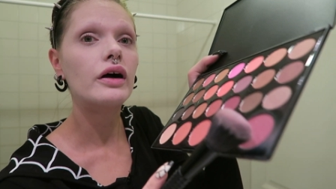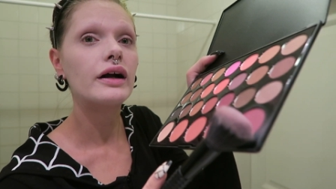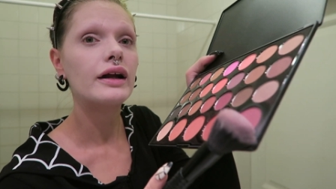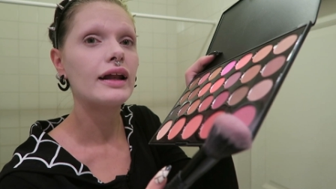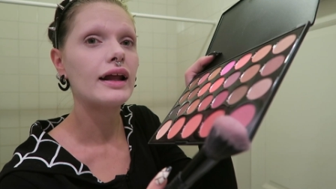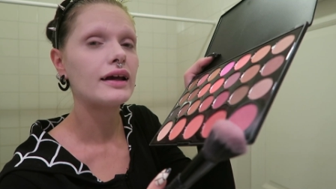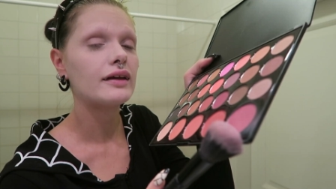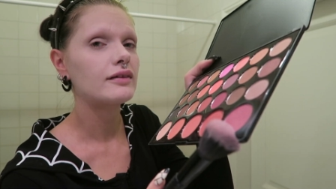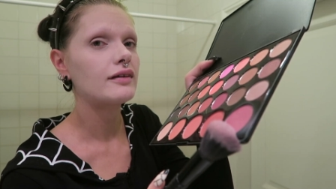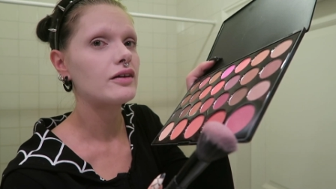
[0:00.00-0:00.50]

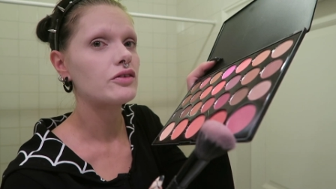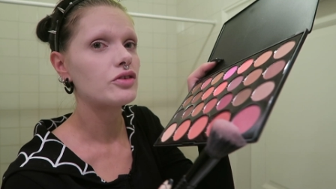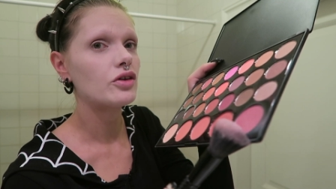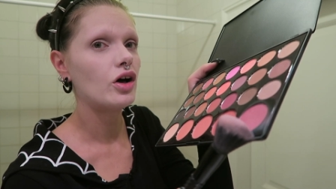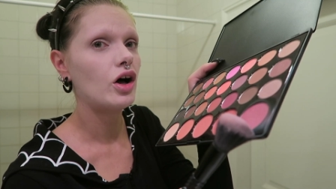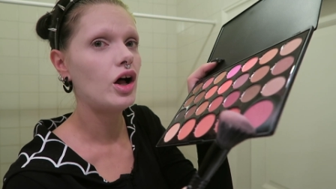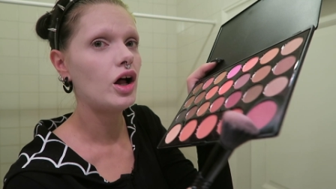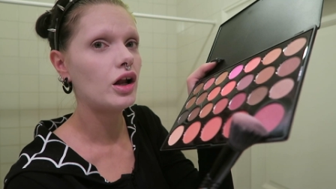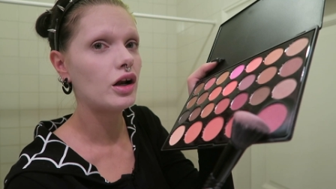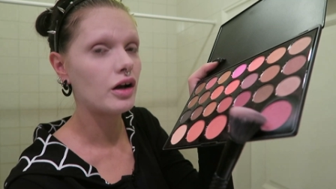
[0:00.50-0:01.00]
like this
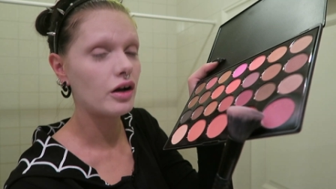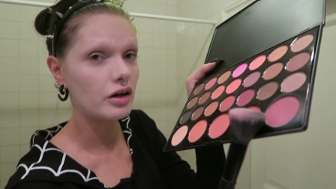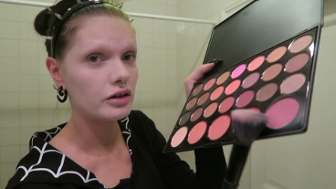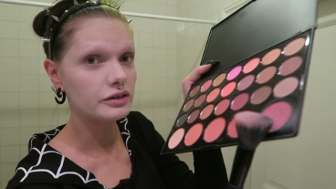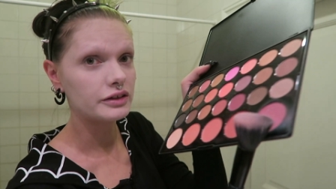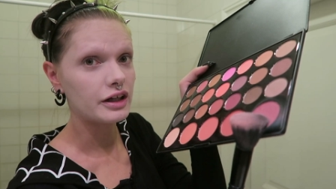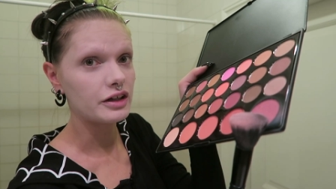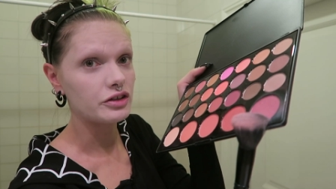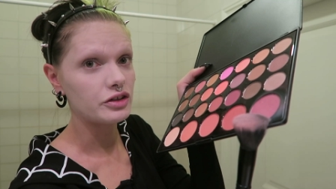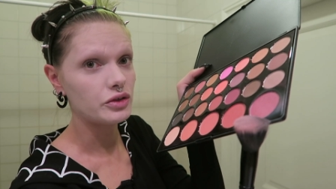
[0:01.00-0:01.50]
color
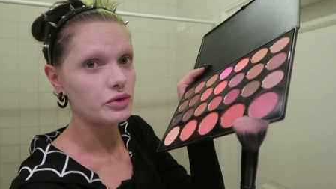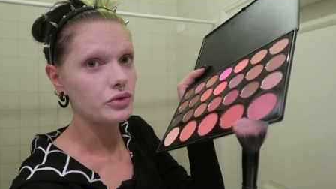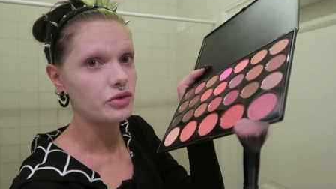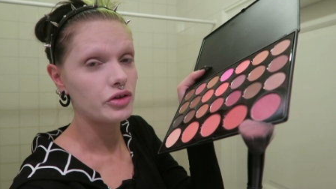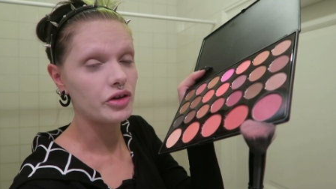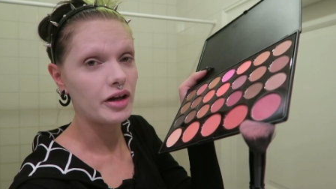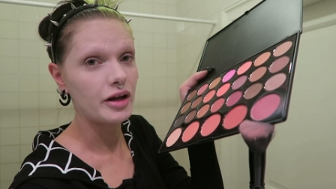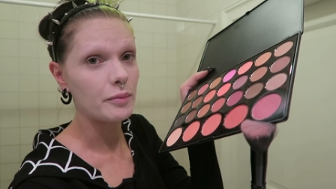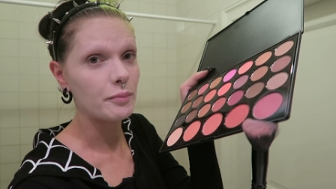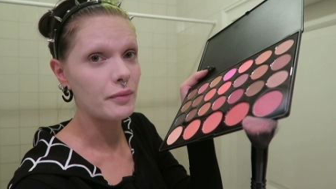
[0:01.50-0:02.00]
that's
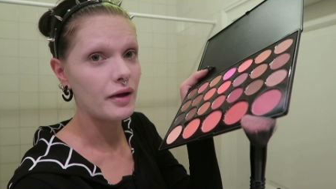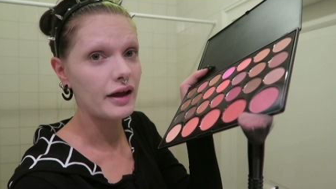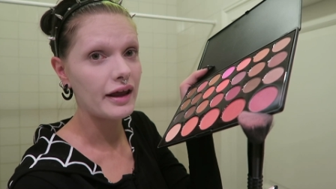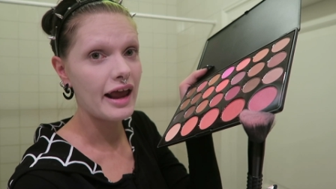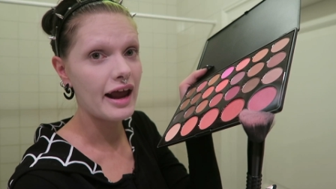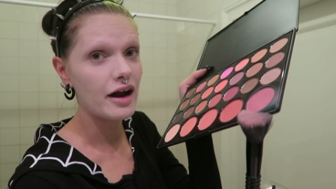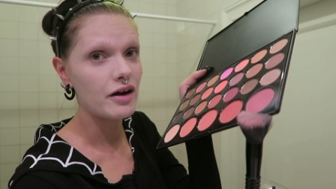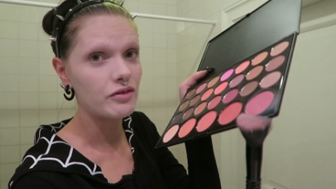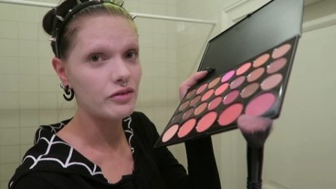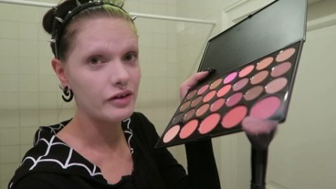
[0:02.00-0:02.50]
usually my
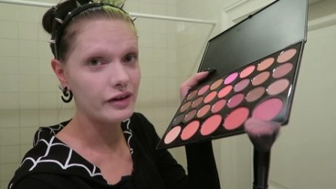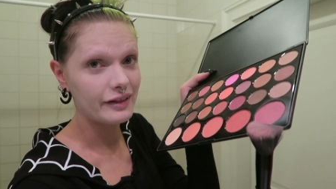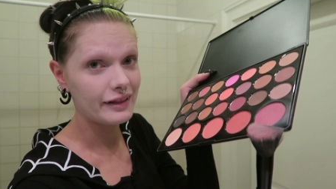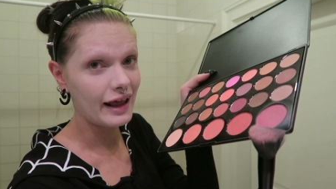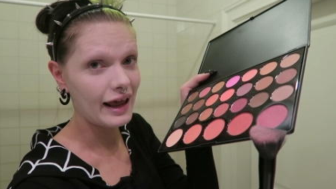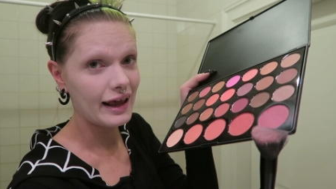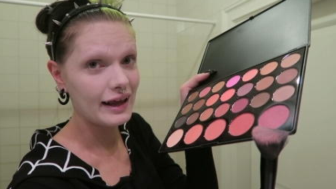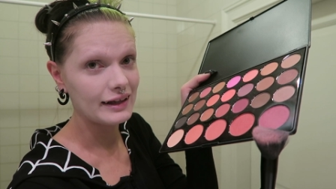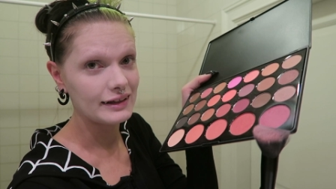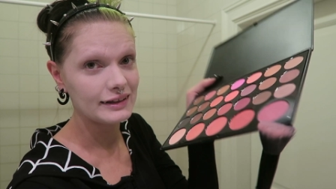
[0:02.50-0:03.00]

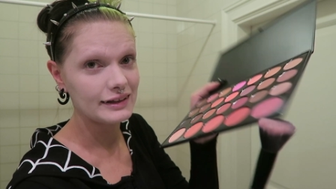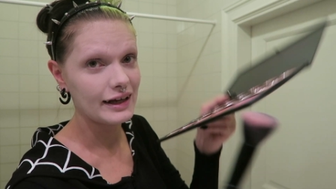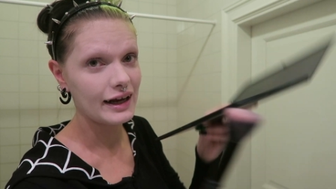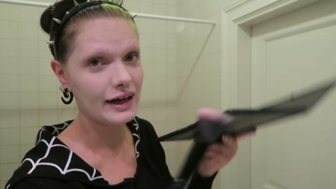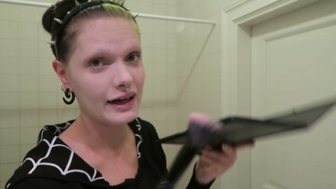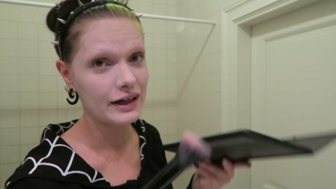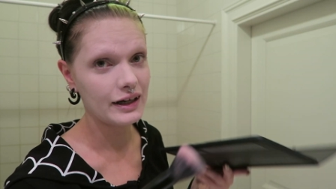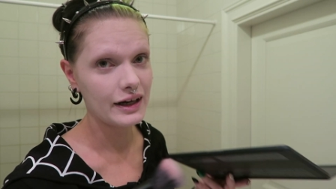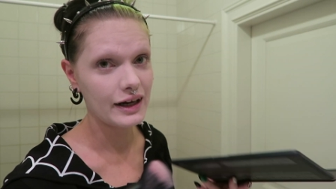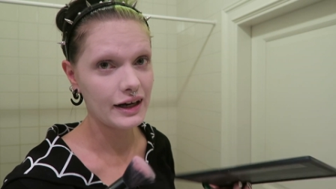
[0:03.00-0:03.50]
everyday
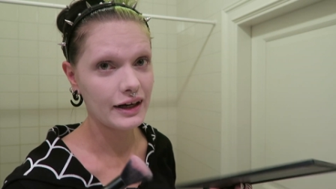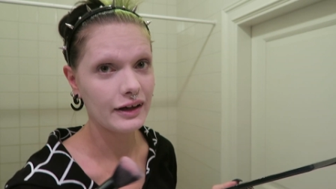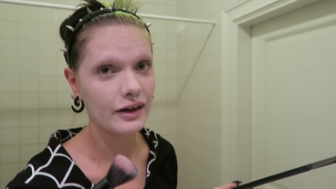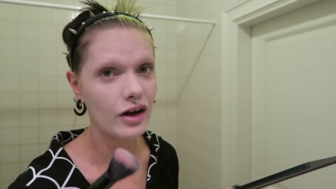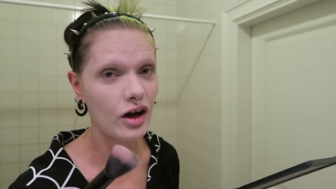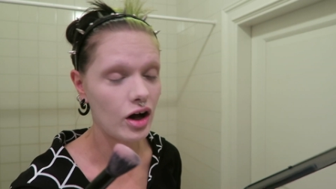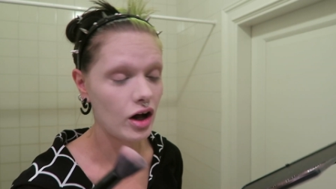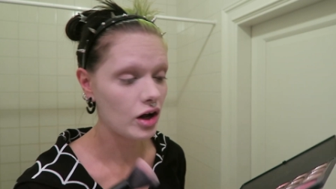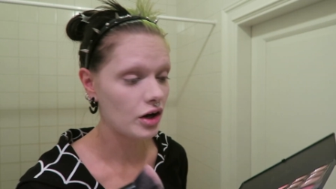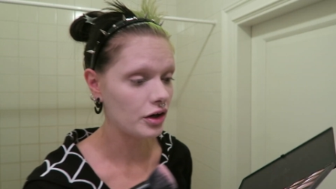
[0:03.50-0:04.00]
shading
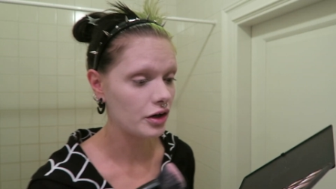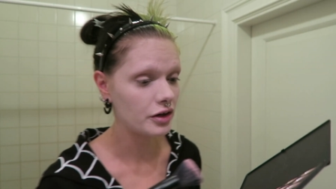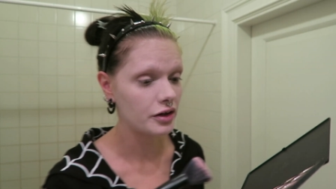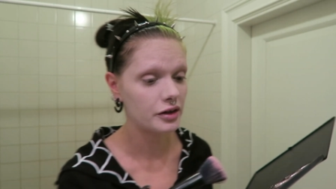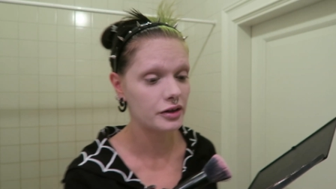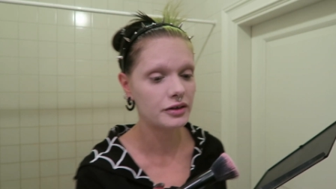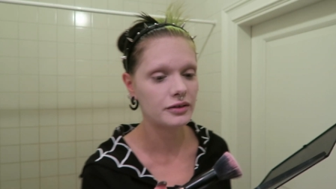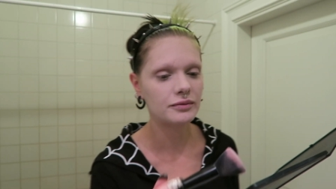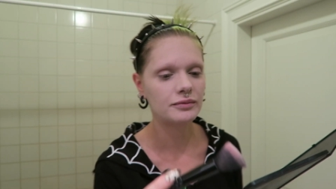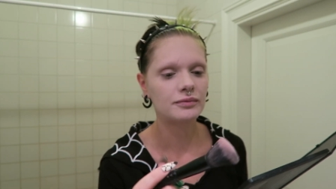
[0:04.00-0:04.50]

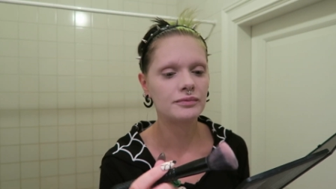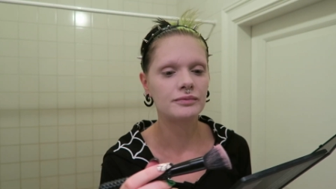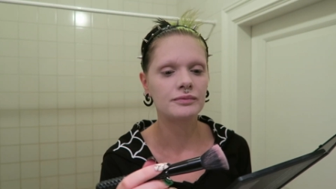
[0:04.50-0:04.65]
color.